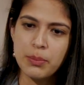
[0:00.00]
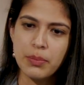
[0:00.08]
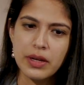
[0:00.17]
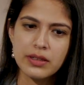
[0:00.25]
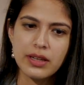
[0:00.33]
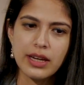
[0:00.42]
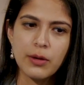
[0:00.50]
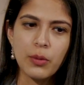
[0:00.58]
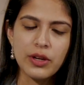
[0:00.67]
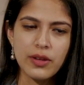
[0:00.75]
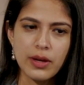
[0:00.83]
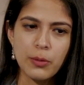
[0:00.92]
But
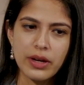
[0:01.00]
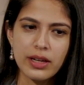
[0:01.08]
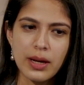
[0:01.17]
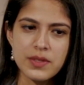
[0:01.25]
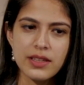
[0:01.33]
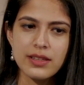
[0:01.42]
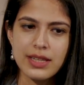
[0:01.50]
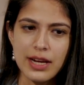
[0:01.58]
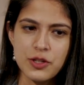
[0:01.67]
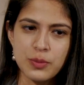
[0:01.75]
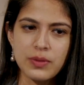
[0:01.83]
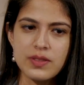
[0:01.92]
when it comes to the
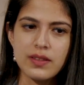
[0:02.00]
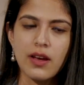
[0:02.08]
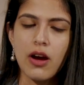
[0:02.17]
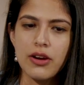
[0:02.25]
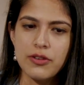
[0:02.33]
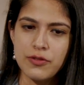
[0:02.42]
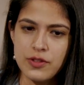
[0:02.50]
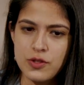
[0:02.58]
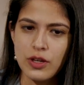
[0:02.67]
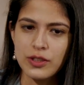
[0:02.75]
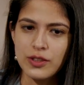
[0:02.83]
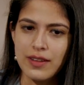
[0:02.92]
tangibles and the hard
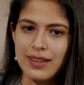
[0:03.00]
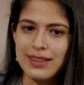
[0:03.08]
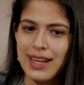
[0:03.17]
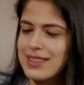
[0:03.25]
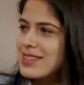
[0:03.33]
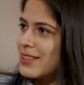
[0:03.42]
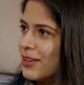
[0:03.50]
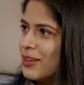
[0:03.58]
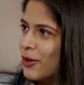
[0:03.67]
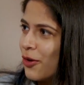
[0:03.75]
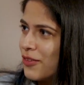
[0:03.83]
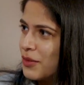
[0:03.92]
infrastructure, I think that's
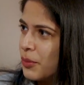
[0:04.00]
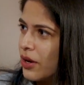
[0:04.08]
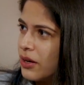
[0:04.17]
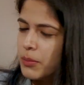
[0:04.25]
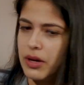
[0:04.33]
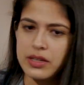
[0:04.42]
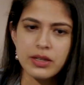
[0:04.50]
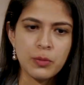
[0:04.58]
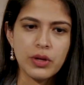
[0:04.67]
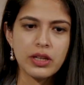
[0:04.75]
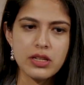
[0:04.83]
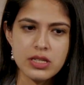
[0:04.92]
a lot of the bread and butter,
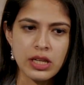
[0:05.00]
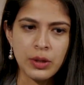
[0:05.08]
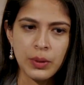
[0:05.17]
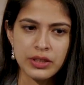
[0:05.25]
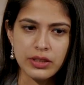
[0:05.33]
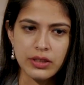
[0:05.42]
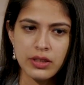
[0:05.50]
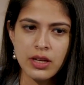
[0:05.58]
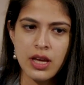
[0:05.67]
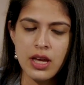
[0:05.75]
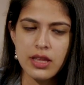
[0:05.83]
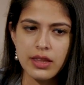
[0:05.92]
and we're continuing to
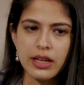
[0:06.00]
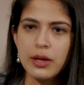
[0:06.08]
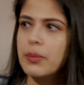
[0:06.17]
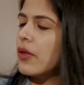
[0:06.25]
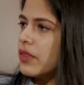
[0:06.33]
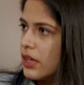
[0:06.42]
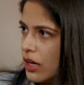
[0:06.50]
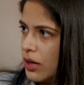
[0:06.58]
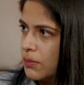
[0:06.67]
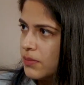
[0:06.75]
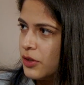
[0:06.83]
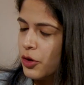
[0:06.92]
think about the
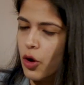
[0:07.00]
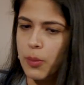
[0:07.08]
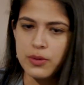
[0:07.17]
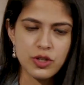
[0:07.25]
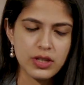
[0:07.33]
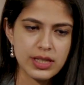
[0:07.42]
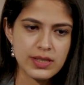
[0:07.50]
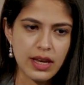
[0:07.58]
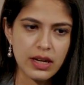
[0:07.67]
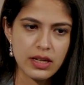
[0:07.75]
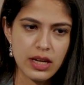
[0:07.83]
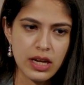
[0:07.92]
opportunity
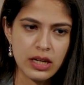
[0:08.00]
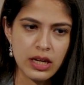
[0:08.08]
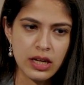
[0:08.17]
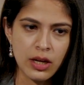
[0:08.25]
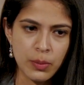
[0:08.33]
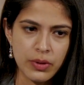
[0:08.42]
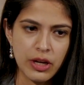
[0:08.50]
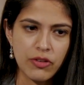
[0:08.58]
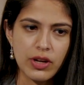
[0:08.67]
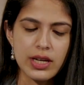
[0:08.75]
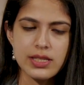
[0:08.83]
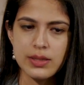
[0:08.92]
set in urban
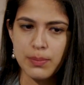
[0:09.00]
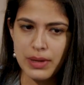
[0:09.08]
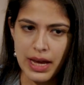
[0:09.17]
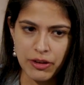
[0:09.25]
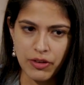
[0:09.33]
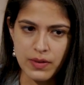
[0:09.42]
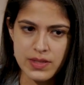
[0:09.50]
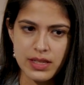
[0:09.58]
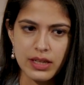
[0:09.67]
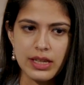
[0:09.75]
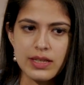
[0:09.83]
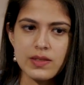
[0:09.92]
areas, the planning around
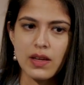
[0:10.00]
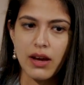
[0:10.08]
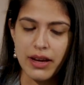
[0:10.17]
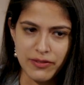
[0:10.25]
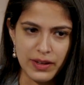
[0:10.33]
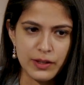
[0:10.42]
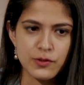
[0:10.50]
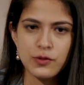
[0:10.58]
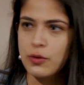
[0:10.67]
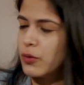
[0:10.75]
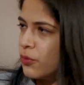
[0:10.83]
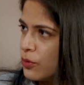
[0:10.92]
cities, highways,
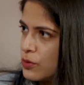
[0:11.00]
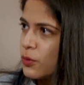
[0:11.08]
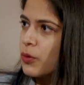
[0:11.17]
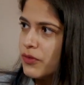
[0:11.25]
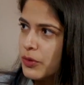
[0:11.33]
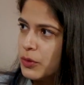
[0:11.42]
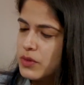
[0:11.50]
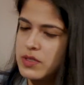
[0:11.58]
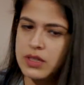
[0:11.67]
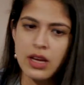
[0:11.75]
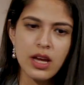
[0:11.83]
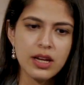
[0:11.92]
toll roads, all of
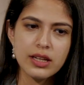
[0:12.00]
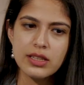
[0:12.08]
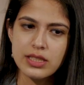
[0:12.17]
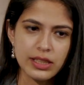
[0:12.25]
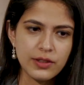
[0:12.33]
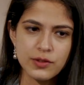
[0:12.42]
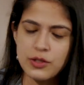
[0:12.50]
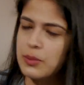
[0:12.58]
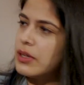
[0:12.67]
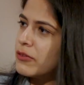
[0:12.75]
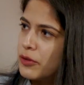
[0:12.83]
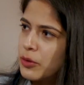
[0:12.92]
those continues to
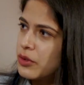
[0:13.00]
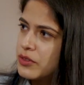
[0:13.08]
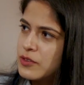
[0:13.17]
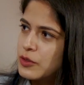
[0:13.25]
be a focus.